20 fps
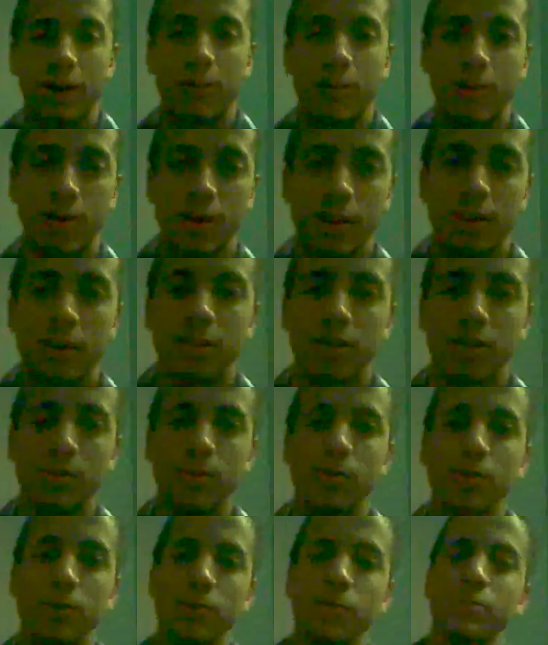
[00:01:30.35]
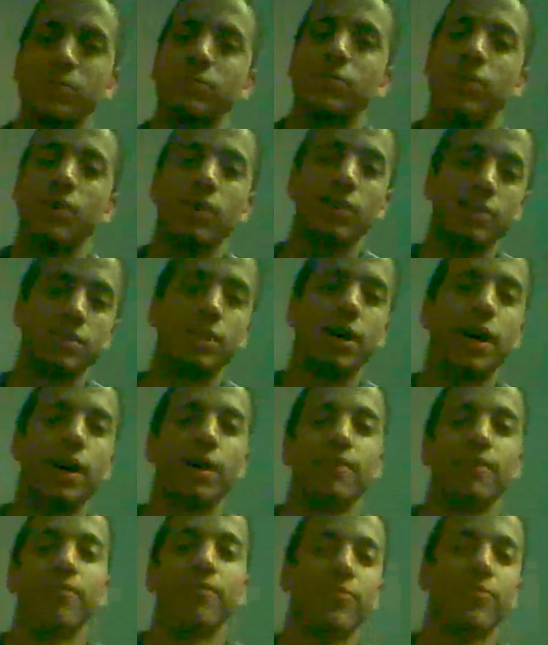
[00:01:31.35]
But I win, you lose all
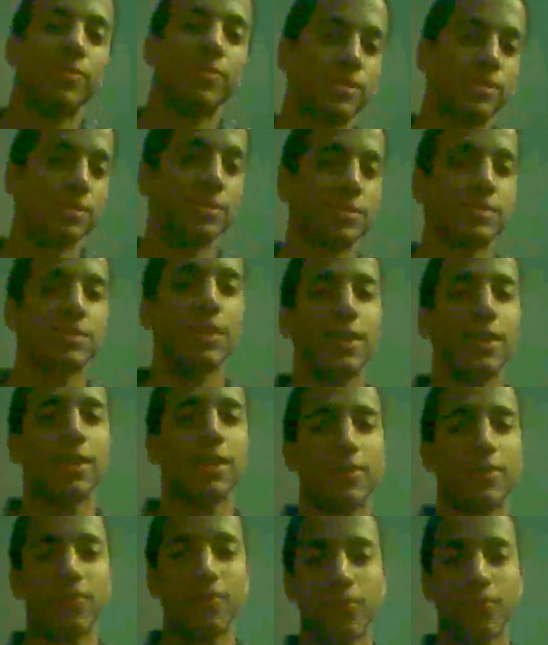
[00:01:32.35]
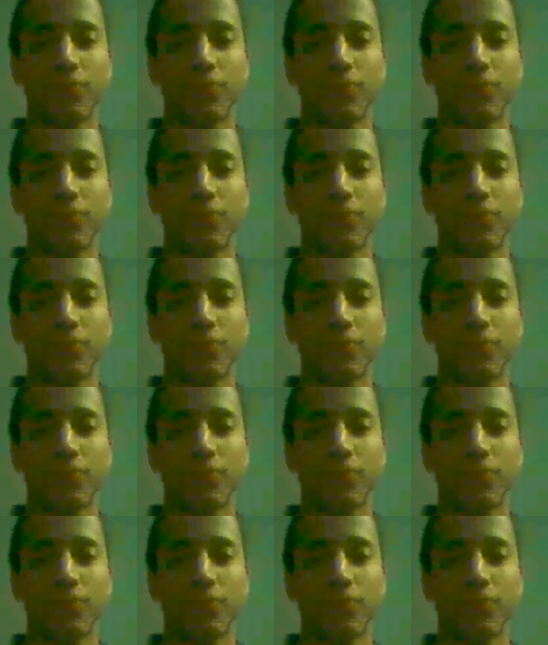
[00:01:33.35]
the time. Just saying.